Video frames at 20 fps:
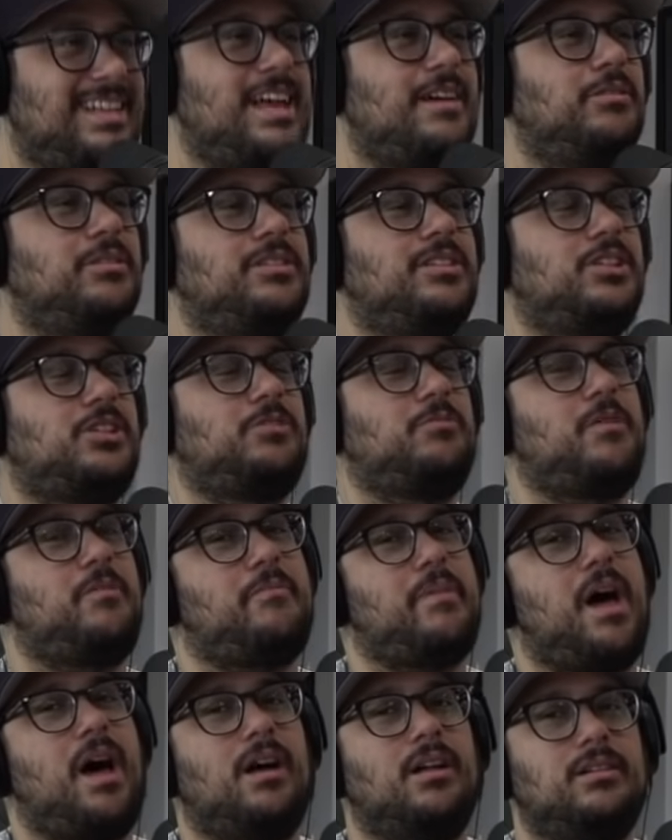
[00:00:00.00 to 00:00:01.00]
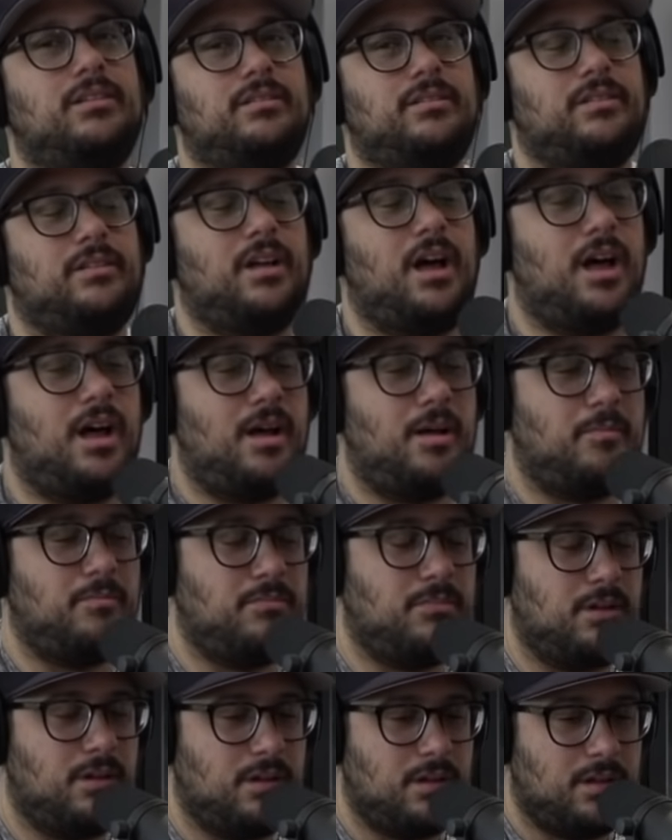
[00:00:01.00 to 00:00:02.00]
Yeah, we'll dish them about. Yeah.
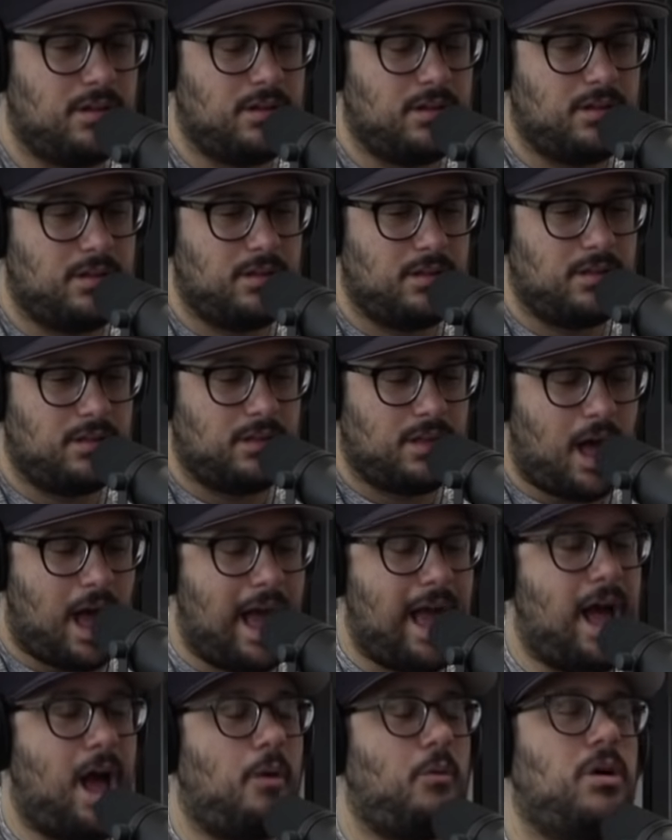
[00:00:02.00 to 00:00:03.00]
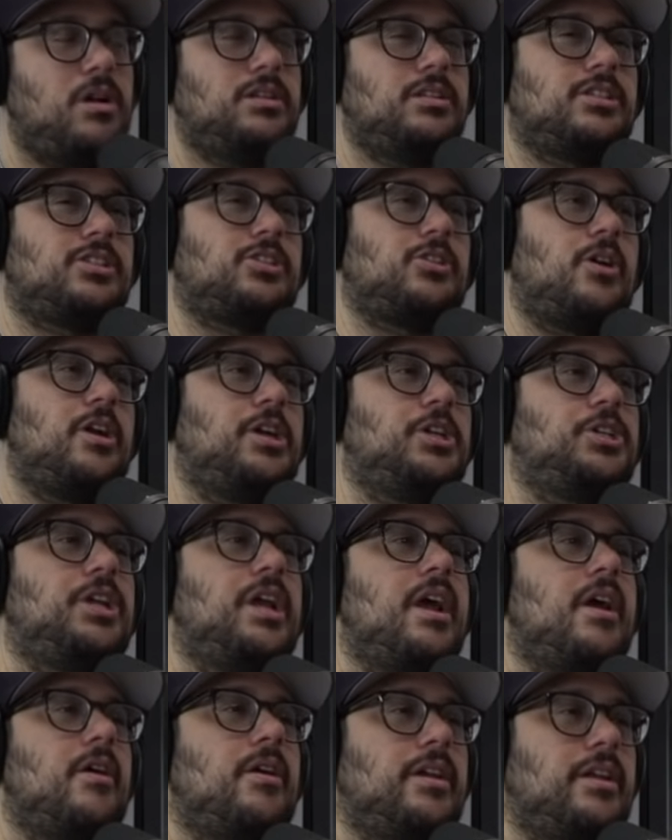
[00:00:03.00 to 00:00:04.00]
Um, I, I wanted to start a
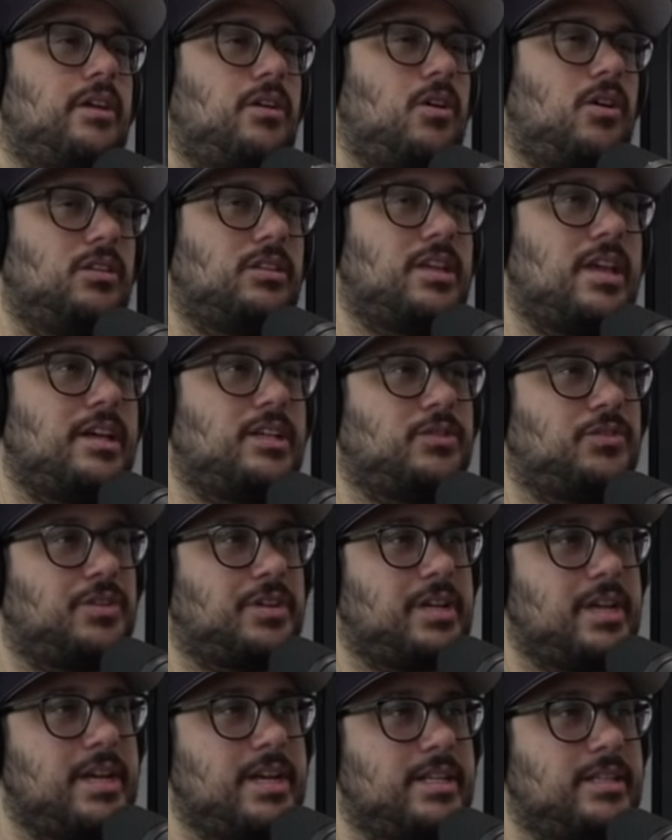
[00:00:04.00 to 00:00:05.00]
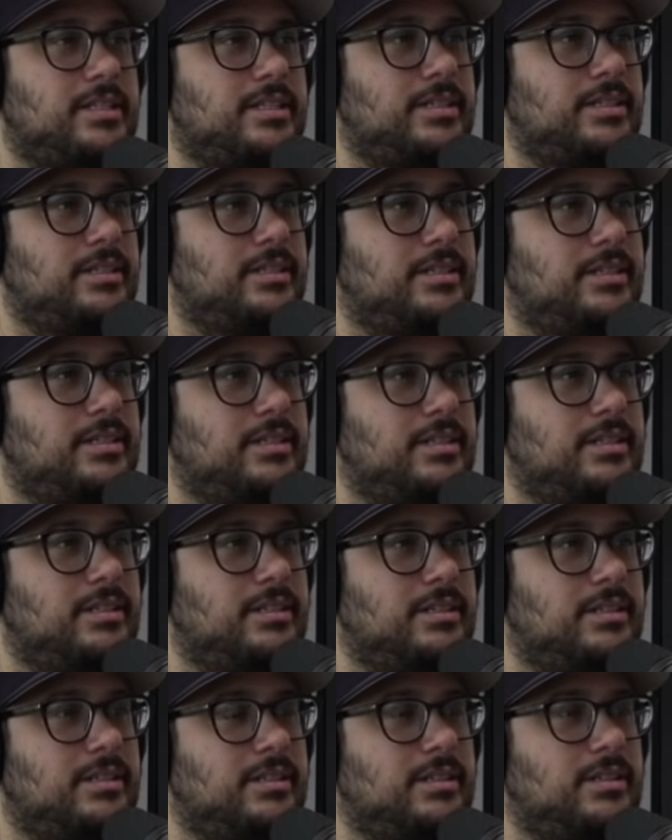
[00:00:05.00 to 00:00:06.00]
charity called Kicks for Kids,
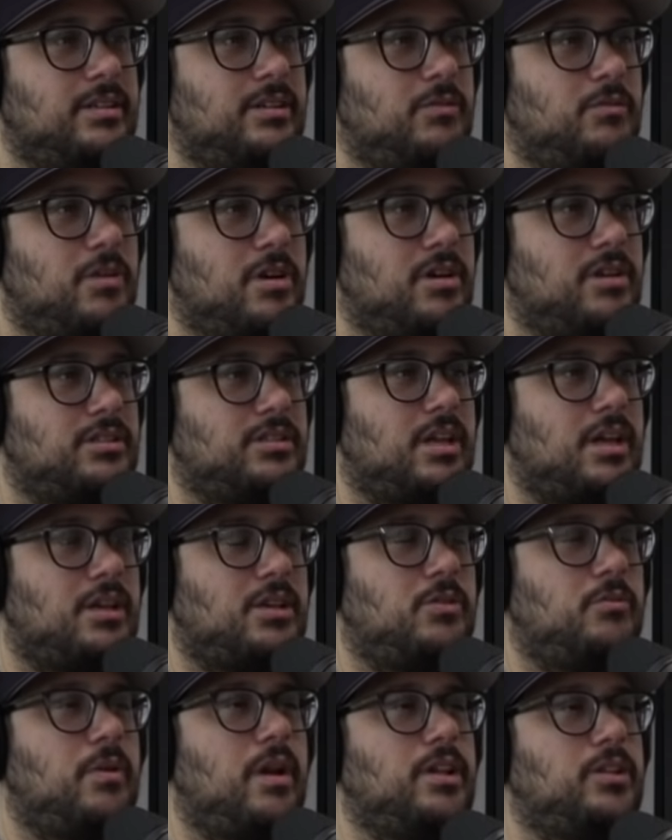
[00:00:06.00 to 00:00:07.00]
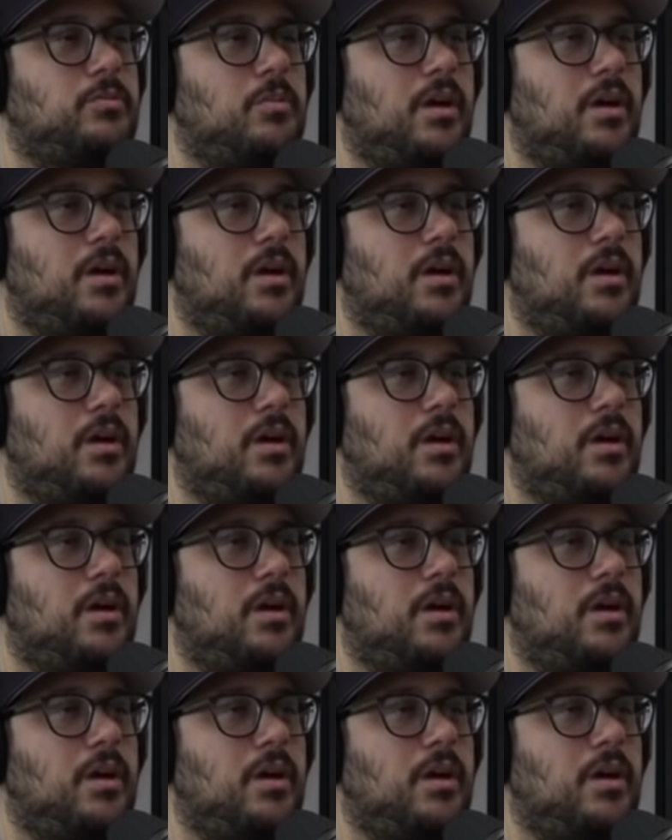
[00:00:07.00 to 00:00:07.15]
where it's like you raise